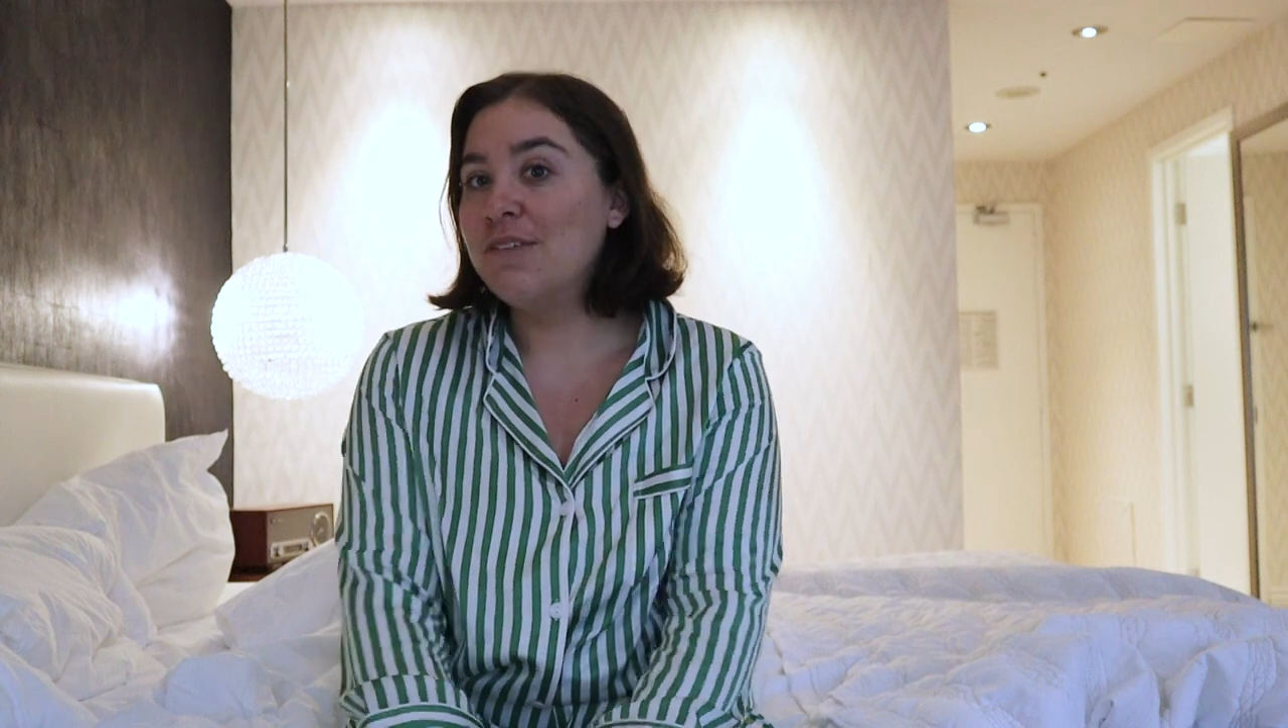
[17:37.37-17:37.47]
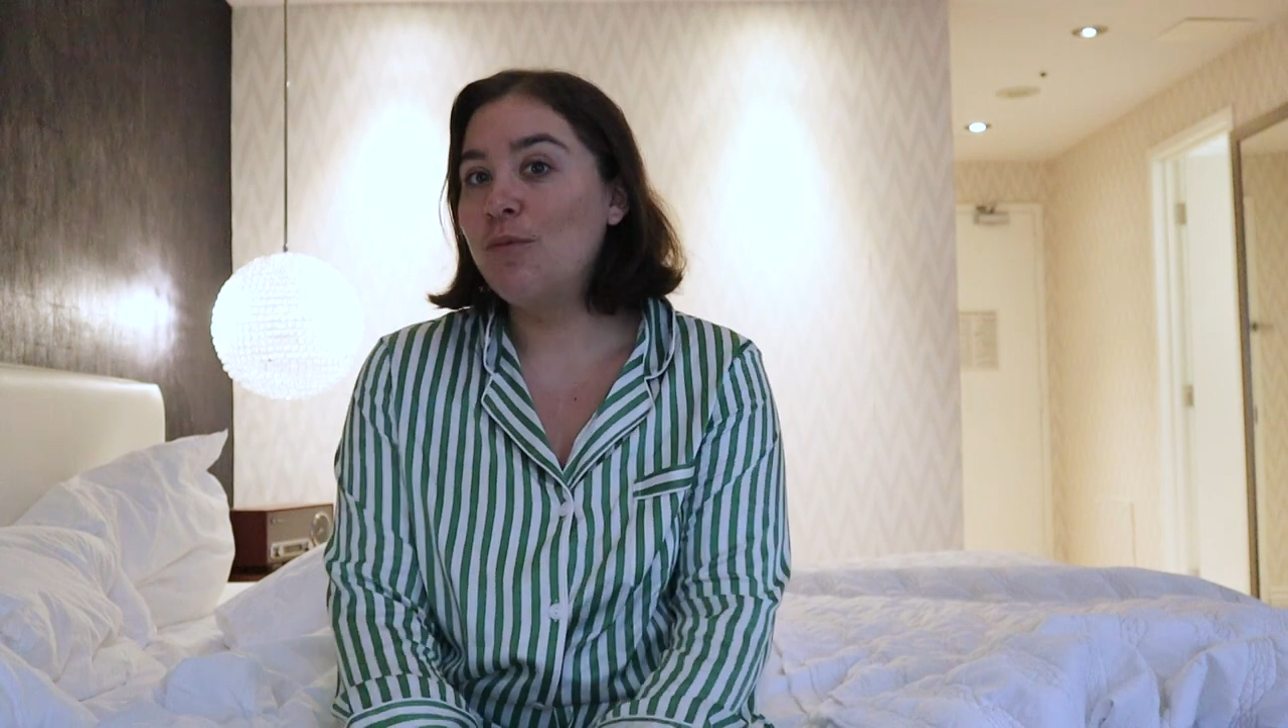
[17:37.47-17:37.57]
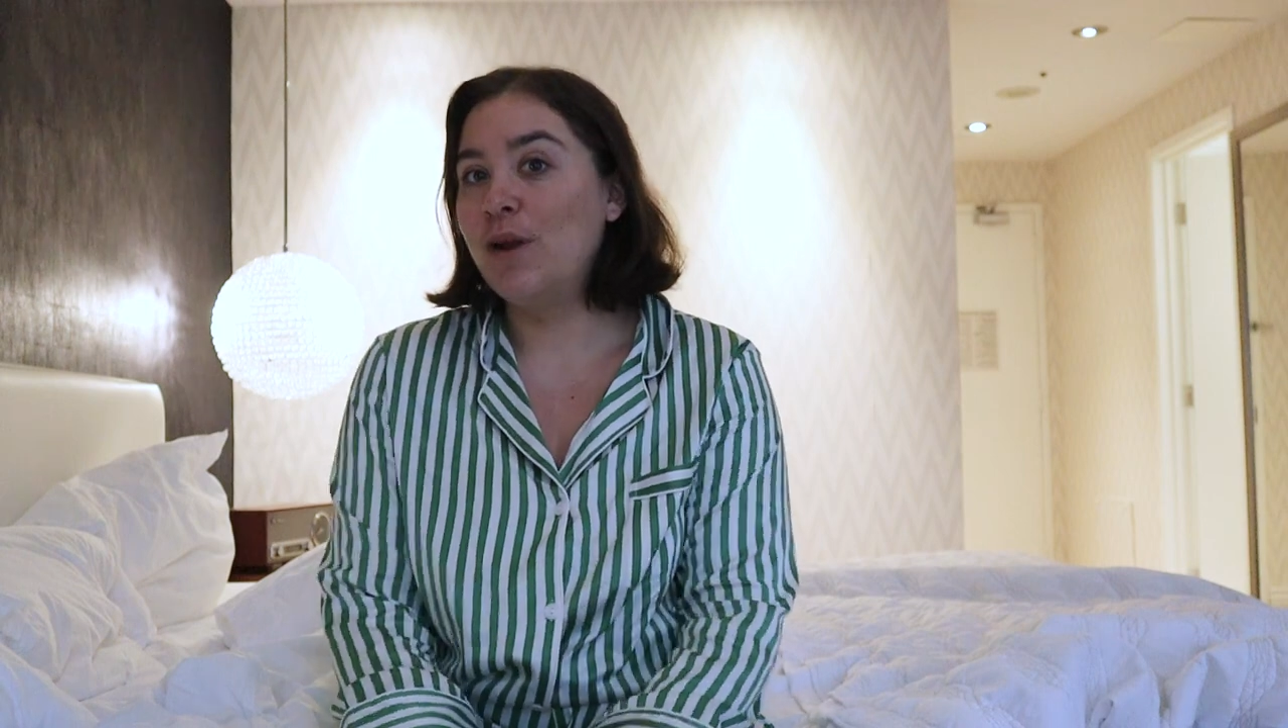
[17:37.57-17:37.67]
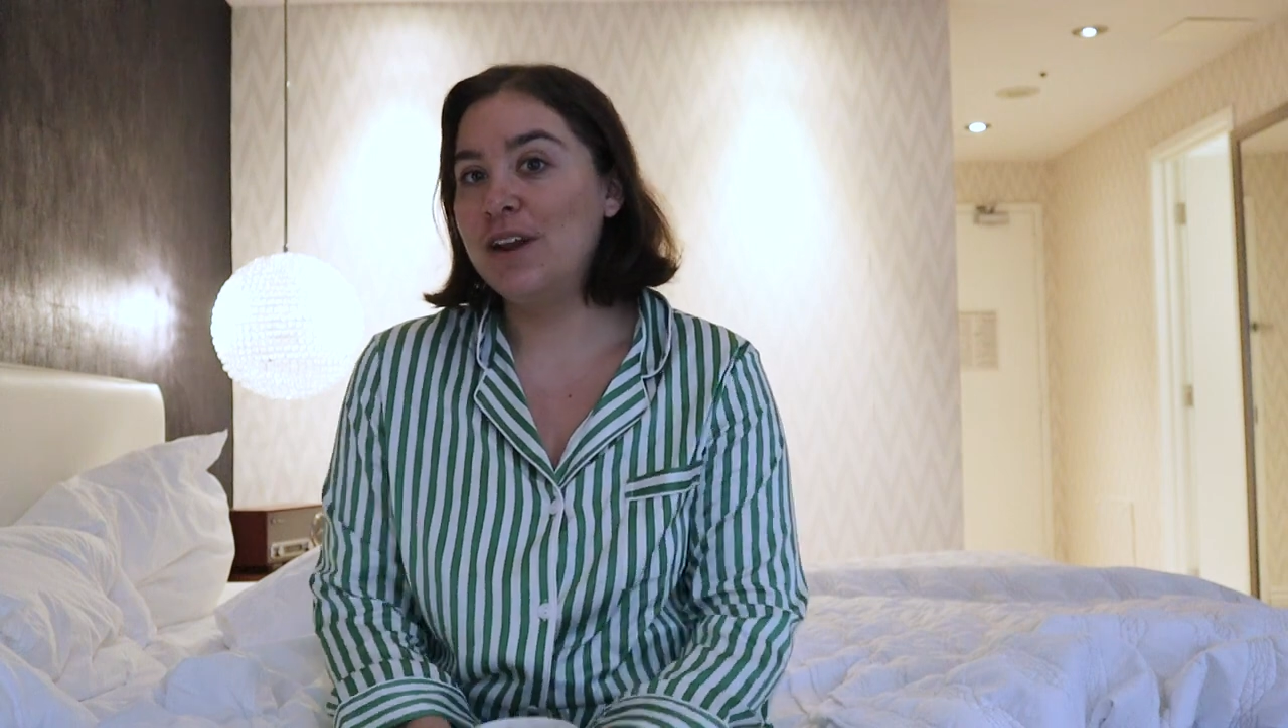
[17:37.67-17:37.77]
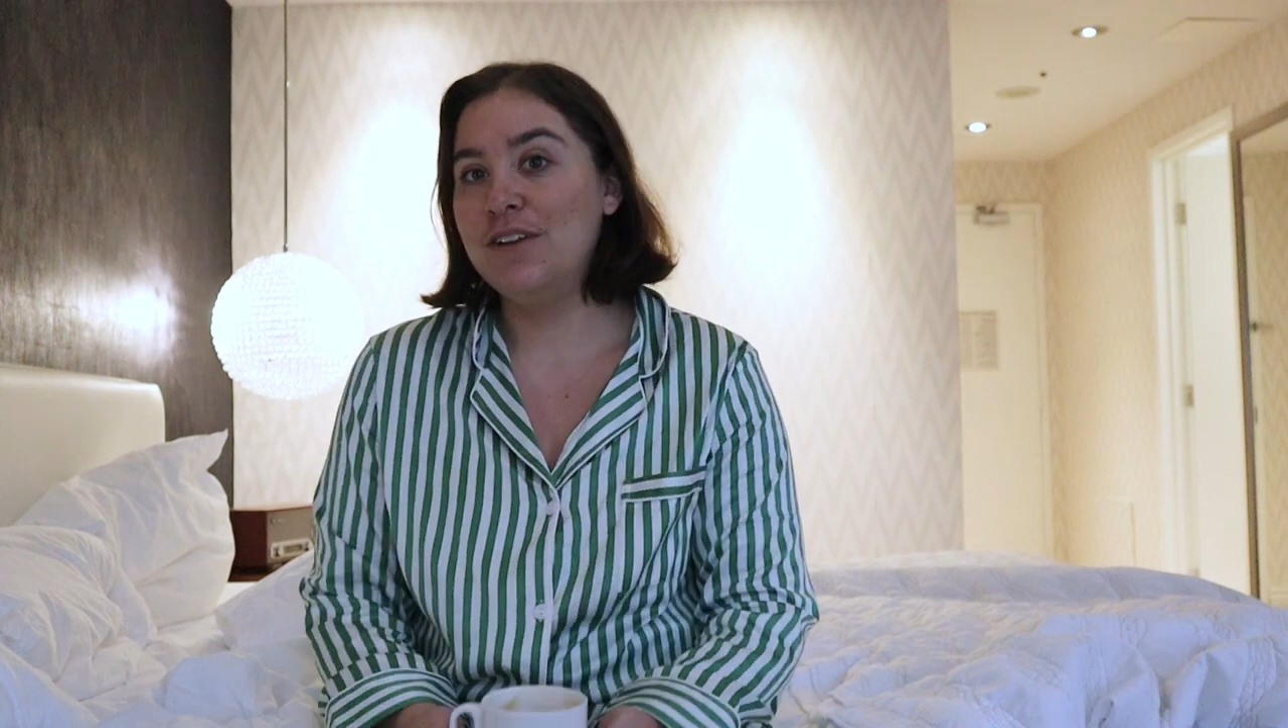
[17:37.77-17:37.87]

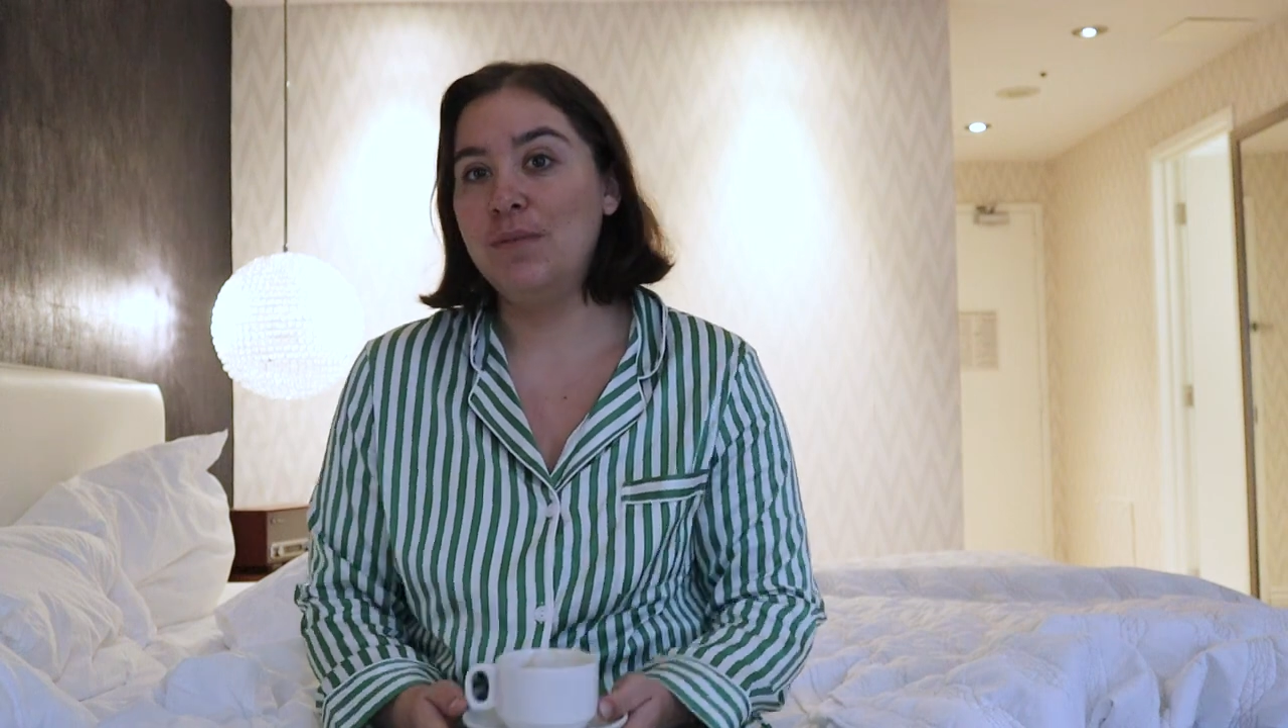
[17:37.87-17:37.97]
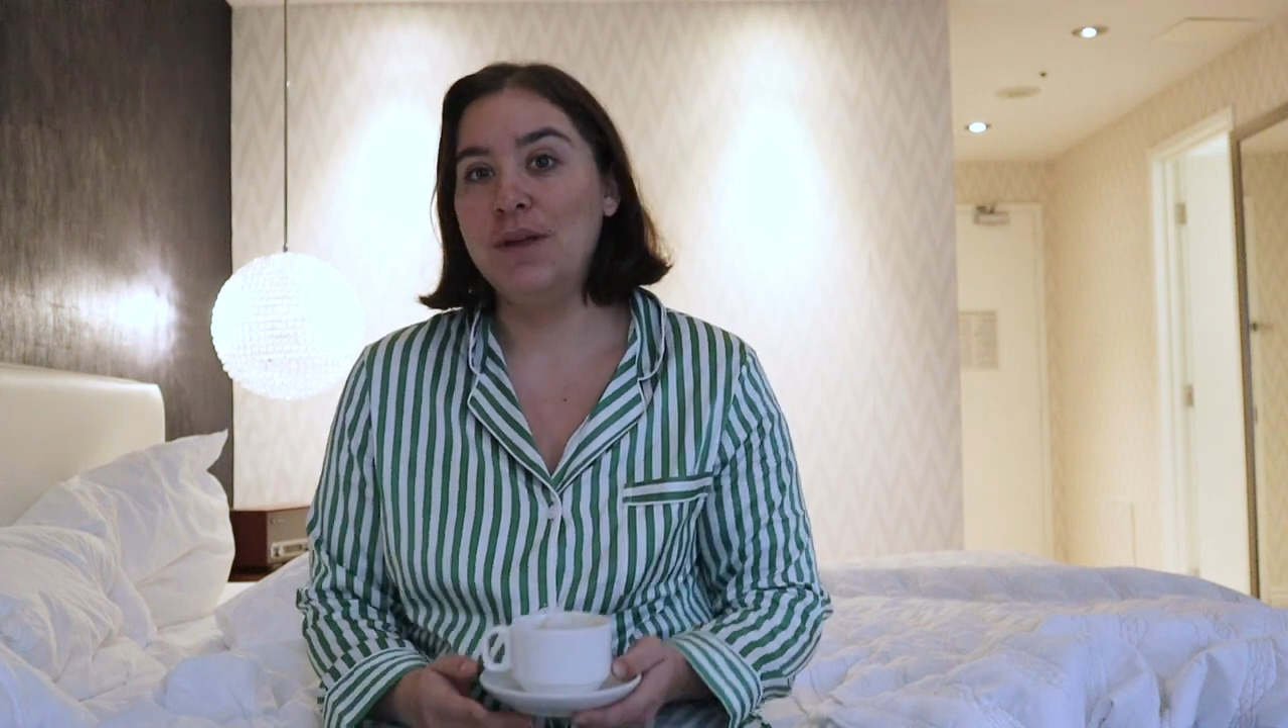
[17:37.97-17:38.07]
of wanting to